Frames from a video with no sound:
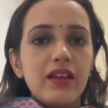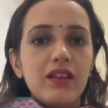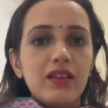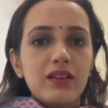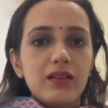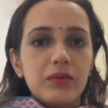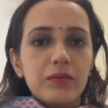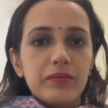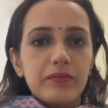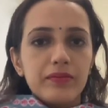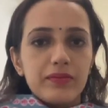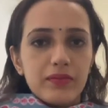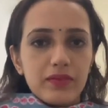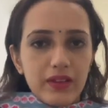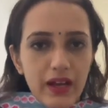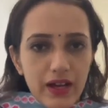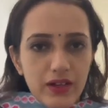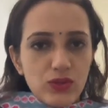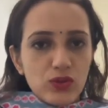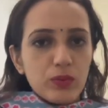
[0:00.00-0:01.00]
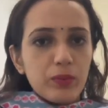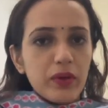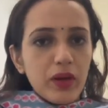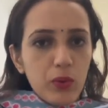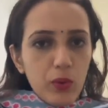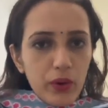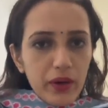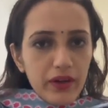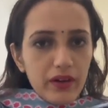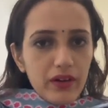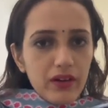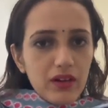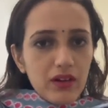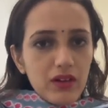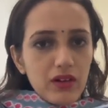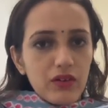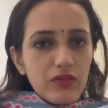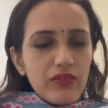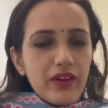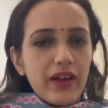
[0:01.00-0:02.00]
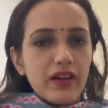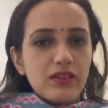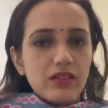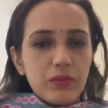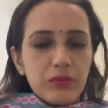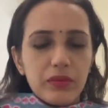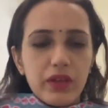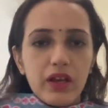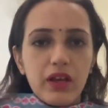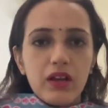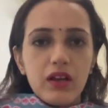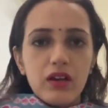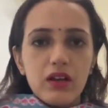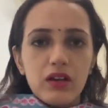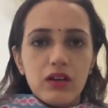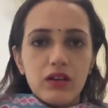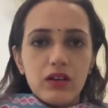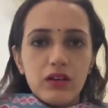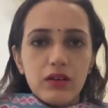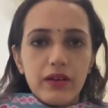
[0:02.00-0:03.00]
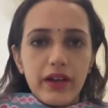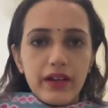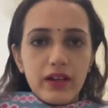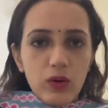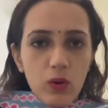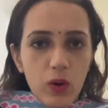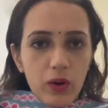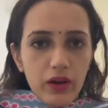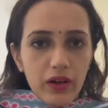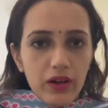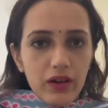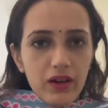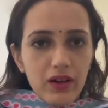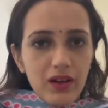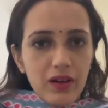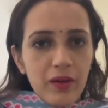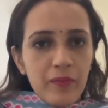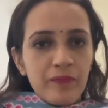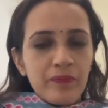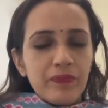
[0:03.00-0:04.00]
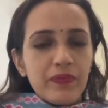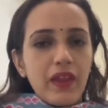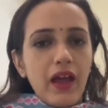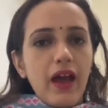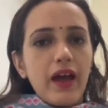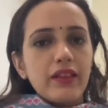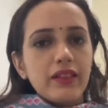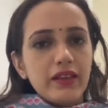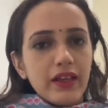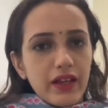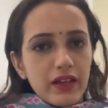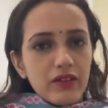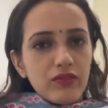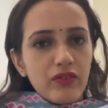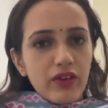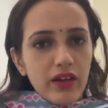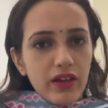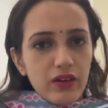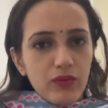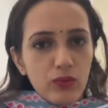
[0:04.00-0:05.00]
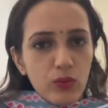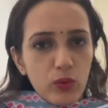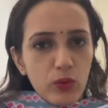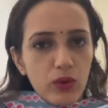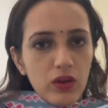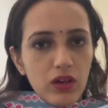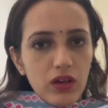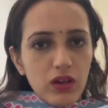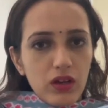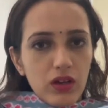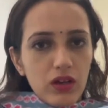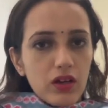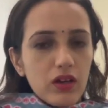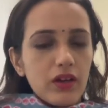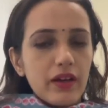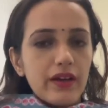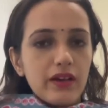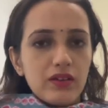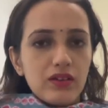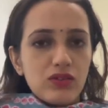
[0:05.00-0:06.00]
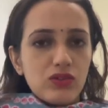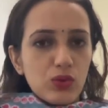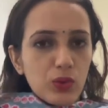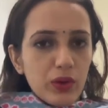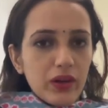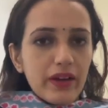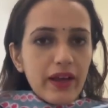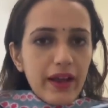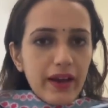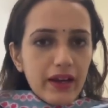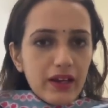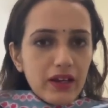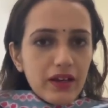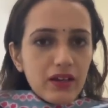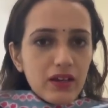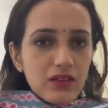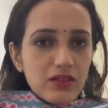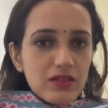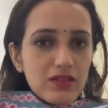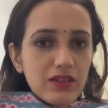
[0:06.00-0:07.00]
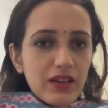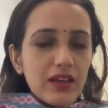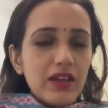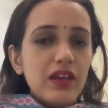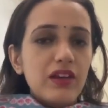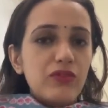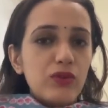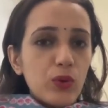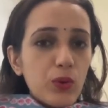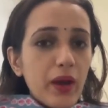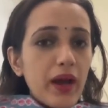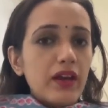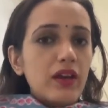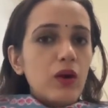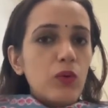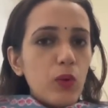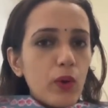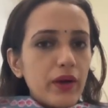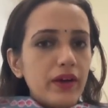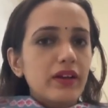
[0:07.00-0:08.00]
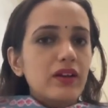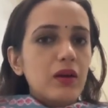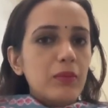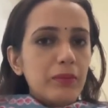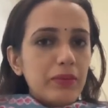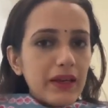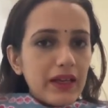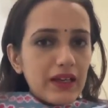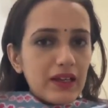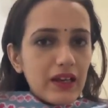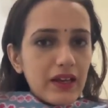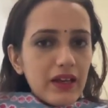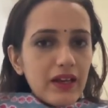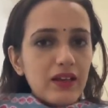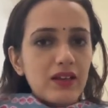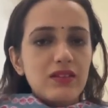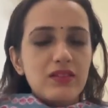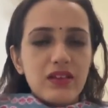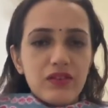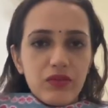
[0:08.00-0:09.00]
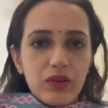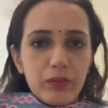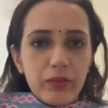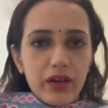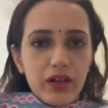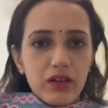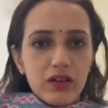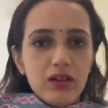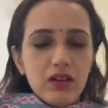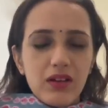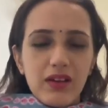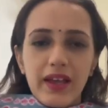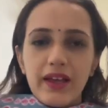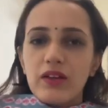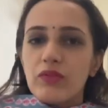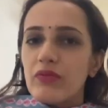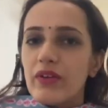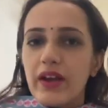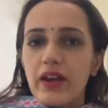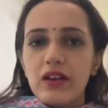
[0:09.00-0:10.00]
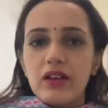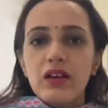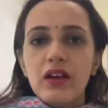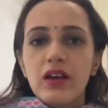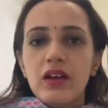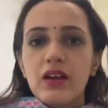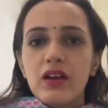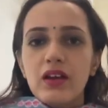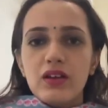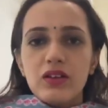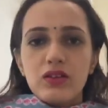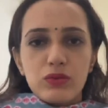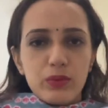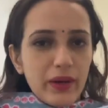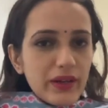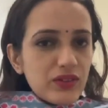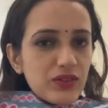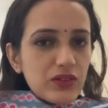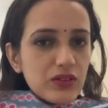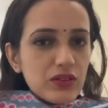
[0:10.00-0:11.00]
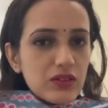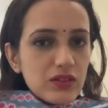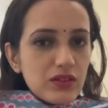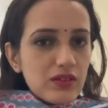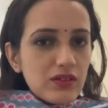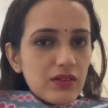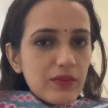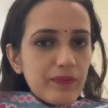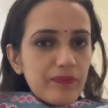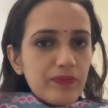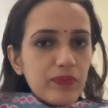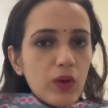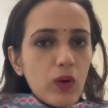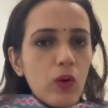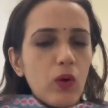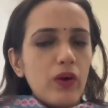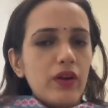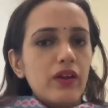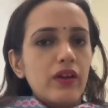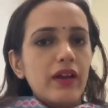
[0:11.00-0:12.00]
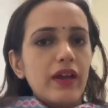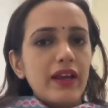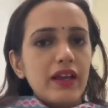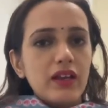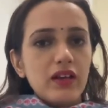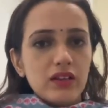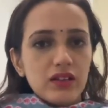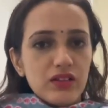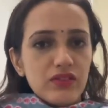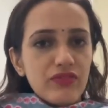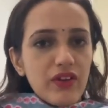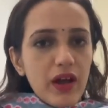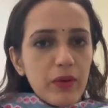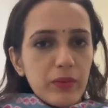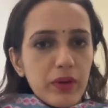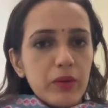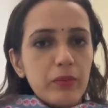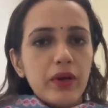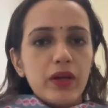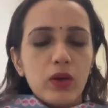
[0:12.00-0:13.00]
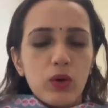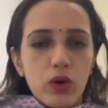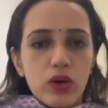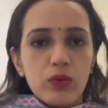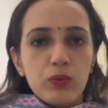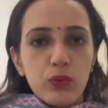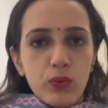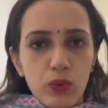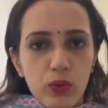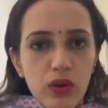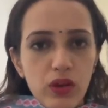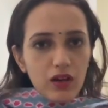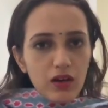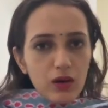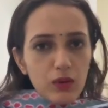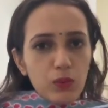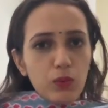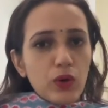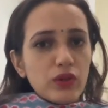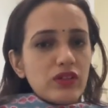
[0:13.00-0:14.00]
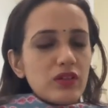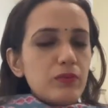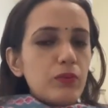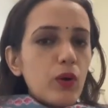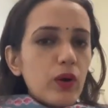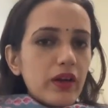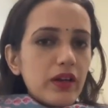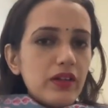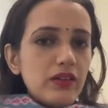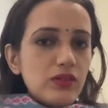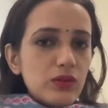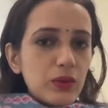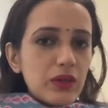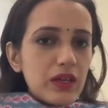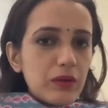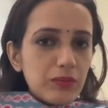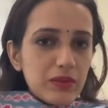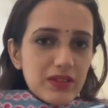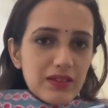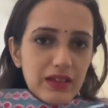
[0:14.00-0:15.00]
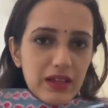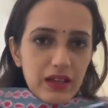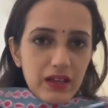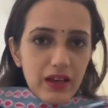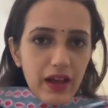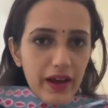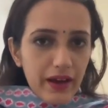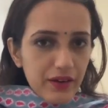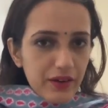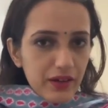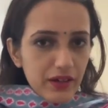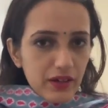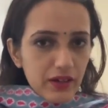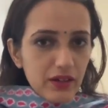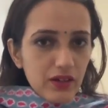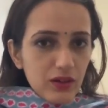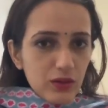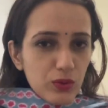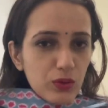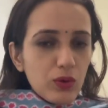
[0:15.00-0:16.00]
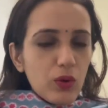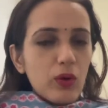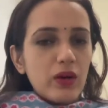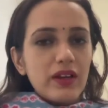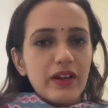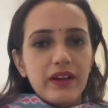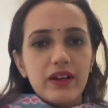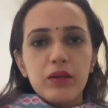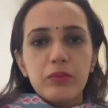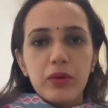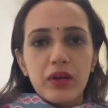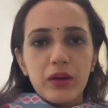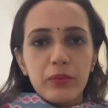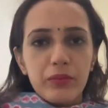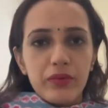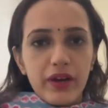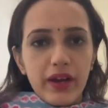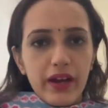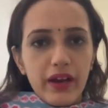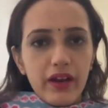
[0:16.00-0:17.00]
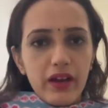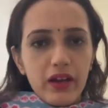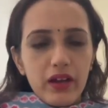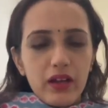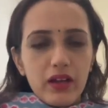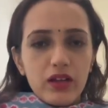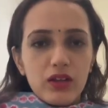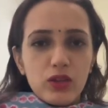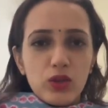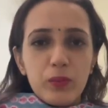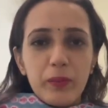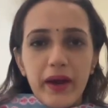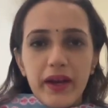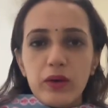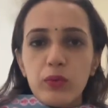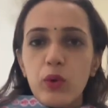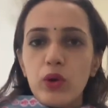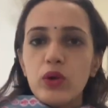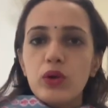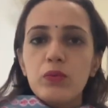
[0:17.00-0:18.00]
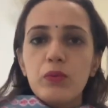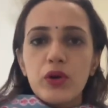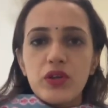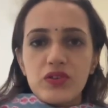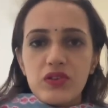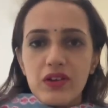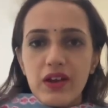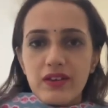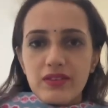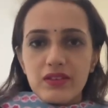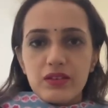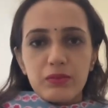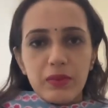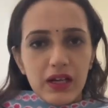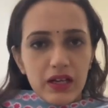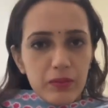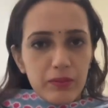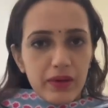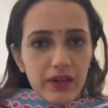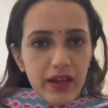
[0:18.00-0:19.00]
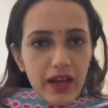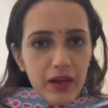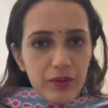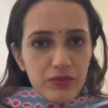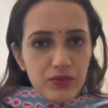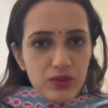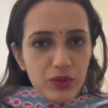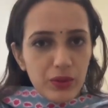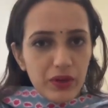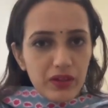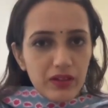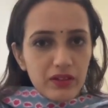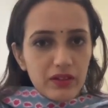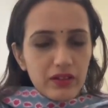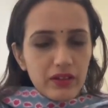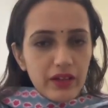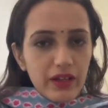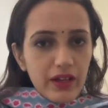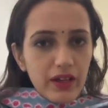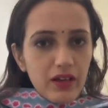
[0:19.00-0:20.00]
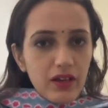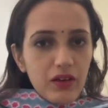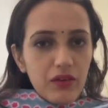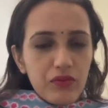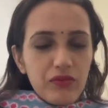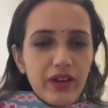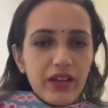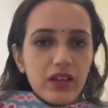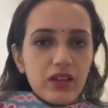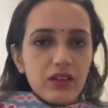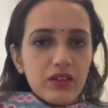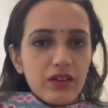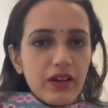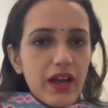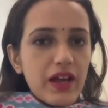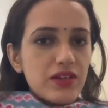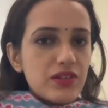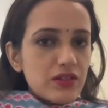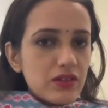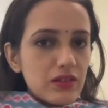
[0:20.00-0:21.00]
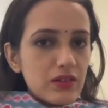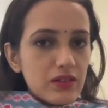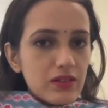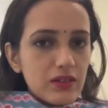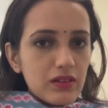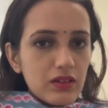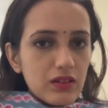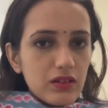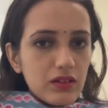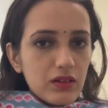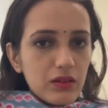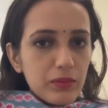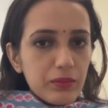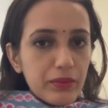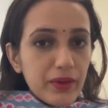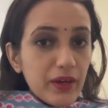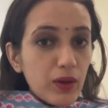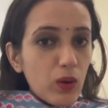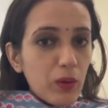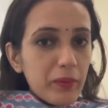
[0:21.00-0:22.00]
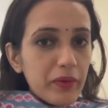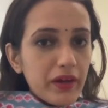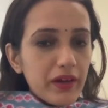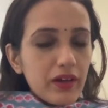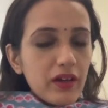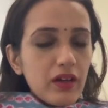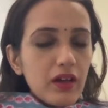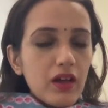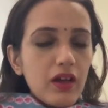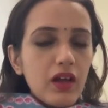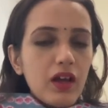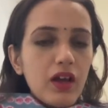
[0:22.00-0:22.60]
then that should be avoided. Wear something in cotton and then wear wool. It shouldn't directly touch the skin. If you can avoid it completely, it is even better. Like wear sweatshirts or any other fabric, but not wool. What's important is to keep the skin hydrated, to not let it become dry. You might want to moisturize it multiple times during the day when the rash is predominant